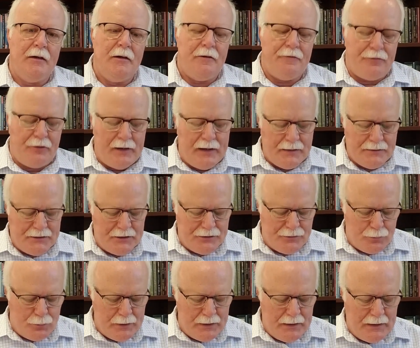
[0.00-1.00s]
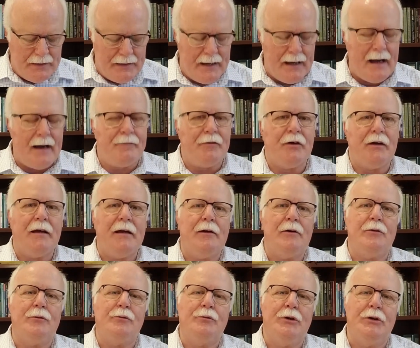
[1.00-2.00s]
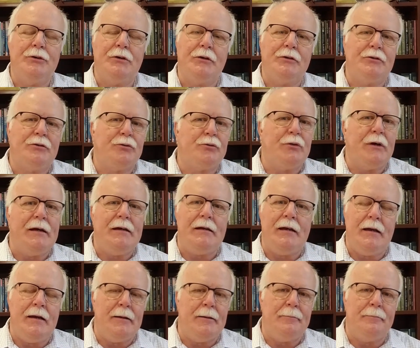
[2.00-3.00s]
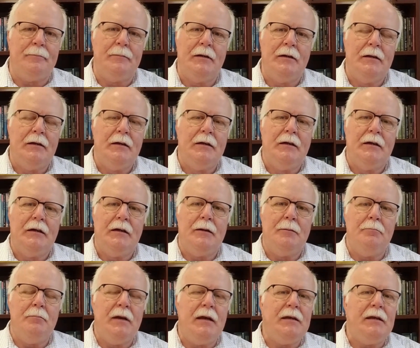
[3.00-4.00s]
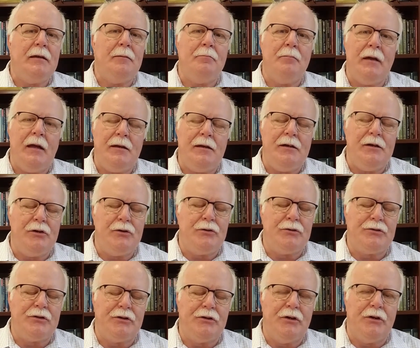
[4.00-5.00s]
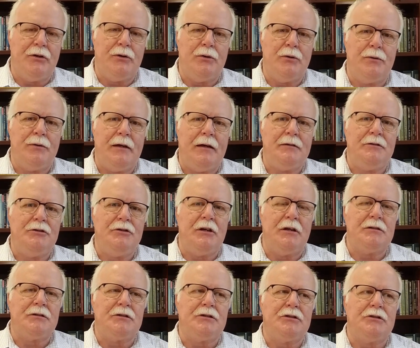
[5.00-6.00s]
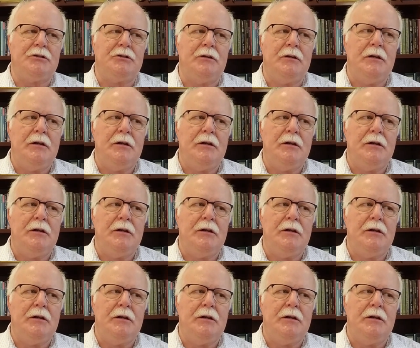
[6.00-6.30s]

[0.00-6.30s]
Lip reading: Frances Ridley Havergal wrote a great hymn many years ago that just